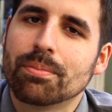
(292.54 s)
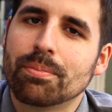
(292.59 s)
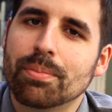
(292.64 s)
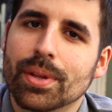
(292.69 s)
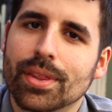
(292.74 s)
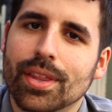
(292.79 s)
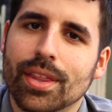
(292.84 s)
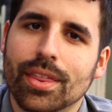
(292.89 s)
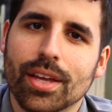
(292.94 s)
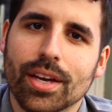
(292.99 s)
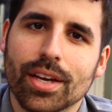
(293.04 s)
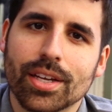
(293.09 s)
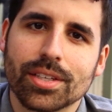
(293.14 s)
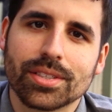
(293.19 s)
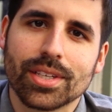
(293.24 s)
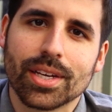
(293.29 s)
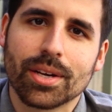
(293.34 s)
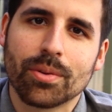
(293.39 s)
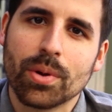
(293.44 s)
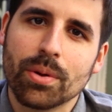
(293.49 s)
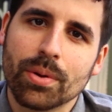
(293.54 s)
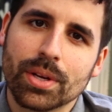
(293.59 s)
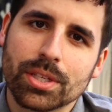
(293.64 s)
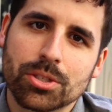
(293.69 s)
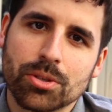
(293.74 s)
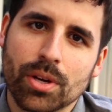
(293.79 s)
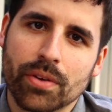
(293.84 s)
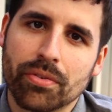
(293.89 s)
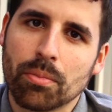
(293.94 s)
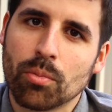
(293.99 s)
but the thing is like we went
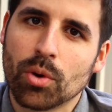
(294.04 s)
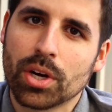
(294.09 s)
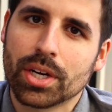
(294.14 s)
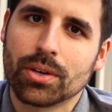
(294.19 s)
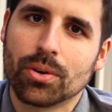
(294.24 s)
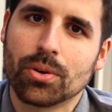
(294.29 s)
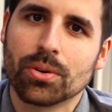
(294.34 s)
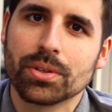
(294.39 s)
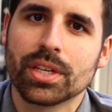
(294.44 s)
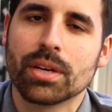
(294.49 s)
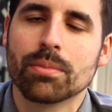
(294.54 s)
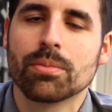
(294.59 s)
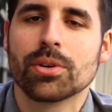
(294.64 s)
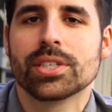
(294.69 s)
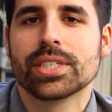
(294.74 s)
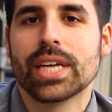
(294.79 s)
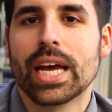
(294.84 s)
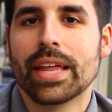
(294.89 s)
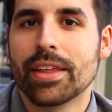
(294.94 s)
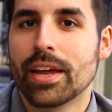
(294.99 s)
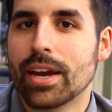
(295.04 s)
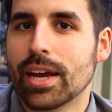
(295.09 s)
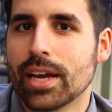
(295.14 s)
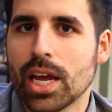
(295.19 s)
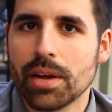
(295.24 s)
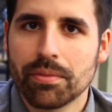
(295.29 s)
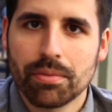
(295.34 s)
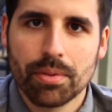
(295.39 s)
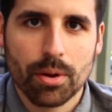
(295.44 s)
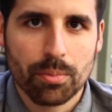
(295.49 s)
straight from working to whole numbers and then I
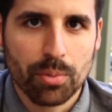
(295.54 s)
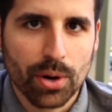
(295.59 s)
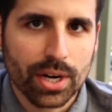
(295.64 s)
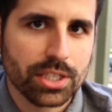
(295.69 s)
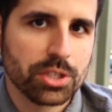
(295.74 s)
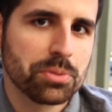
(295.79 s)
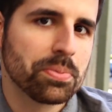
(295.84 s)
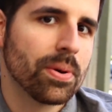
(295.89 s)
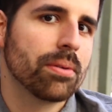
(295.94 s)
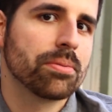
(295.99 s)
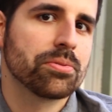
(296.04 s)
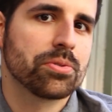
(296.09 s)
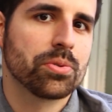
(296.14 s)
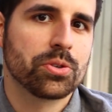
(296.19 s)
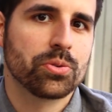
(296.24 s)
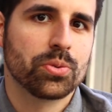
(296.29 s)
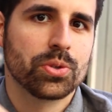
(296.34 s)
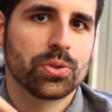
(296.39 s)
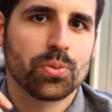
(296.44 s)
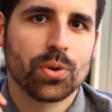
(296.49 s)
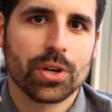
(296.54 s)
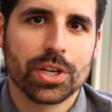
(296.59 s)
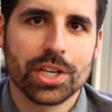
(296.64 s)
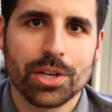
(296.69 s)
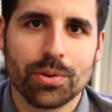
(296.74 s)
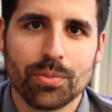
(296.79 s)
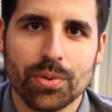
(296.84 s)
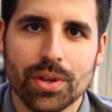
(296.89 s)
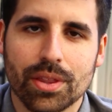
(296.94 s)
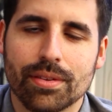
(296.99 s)
gave them their practice problems, which was
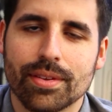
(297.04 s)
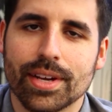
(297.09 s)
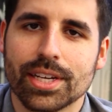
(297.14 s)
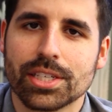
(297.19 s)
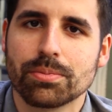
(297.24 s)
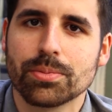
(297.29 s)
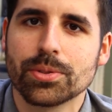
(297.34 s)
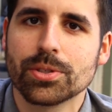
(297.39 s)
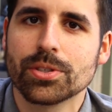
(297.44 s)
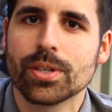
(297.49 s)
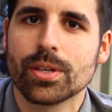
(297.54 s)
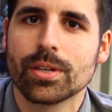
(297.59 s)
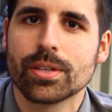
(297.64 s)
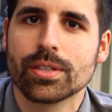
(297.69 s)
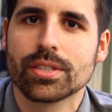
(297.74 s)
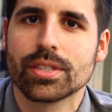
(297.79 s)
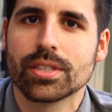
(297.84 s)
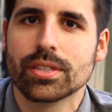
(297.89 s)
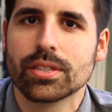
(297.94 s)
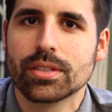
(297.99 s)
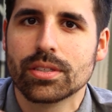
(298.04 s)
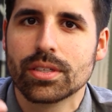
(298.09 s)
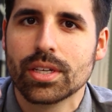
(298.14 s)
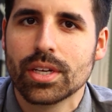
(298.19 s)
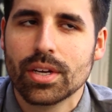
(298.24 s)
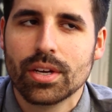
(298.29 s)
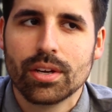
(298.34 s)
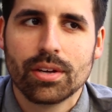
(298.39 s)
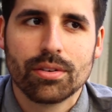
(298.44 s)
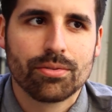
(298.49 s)
working with decimals and
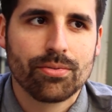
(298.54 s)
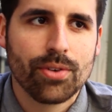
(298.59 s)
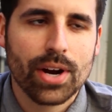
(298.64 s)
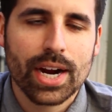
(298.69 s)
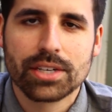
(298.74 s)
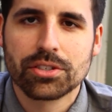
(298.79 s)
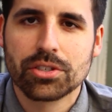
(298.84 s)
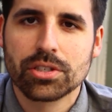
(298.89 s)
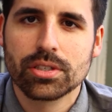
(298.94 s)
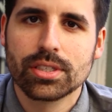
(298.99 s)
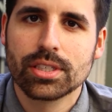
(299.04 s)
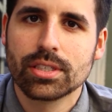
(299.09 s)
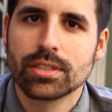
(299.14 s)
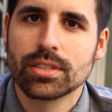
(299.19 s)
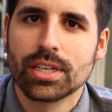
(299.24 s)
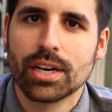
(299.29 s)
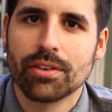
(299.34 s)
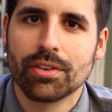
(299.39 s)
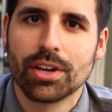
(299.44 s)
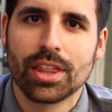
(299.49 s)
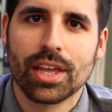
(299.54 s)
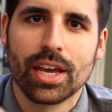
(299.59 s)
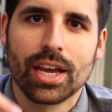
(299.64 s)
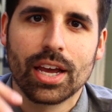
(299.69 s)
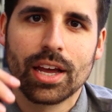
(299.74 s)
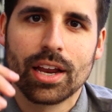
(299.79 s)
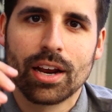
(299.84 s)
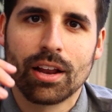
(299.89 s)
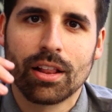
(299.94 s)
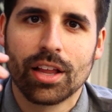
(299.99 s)
fractions and
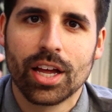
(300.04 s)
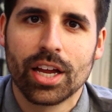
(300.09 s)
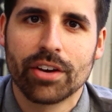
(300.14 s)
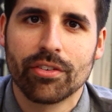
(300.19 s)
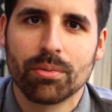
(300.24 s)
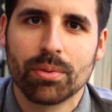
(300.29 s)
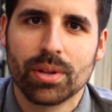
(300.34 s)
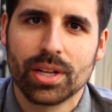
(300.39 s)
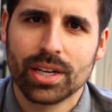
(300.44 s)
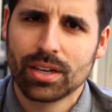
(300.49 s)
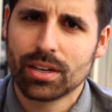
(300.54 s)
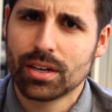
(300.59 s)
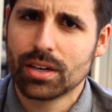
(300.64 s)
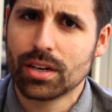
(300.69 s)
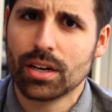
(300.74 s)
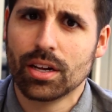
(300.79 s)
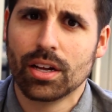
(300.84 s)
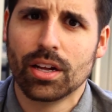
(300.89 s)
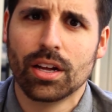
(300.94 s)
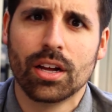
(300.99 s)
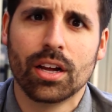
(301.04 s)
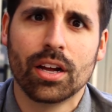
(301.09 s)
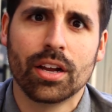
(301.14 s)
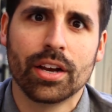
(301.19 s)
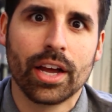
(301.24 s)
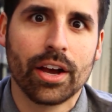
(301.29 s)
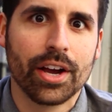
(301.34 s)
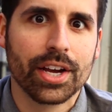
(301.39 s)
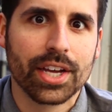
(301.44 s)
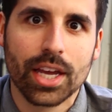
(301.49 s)
everything, and a lot of them were like, ah, oh,
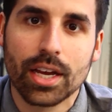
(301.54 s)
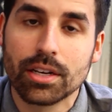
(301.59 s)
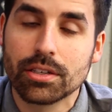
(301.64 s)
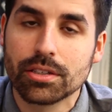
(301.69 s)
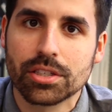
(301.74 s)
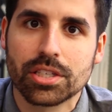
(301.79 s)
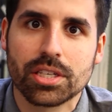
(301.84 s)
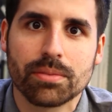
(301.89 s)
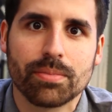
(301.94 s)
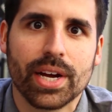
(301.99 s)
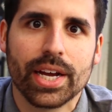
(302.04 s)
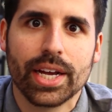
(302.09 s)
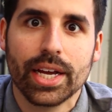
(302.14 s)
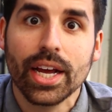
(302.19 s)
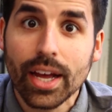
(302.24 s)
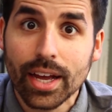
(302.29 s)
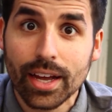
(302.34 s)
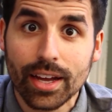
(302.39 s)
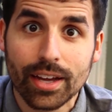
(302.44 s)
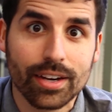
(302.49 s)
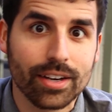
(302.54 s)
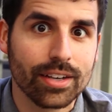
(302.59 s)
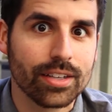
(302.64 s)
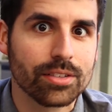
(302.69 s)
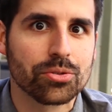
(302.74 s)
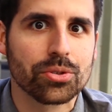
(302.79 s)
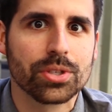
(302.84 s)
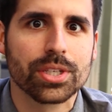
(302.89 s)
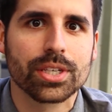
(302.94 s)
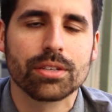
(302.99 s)
now I can't do this in my head, and
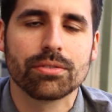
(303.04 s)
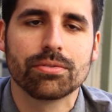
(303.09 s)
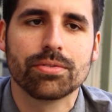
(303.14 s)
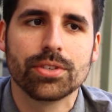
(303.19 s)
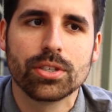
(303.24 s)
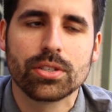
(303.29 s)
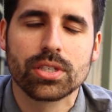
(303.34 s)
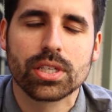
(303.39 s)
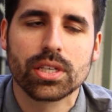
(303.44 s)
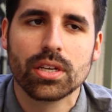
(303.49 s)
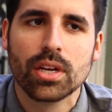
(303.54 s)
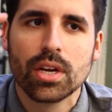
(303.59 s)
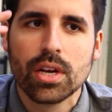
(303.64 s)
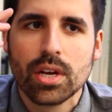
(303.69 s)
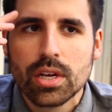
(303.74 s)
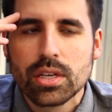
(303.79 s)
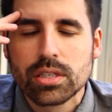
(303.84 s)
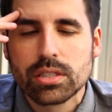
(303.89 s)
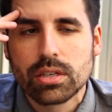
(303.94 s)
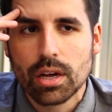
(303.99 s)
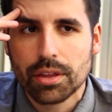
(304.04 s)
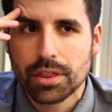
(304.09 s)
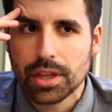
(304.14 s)
it's really confusing. So I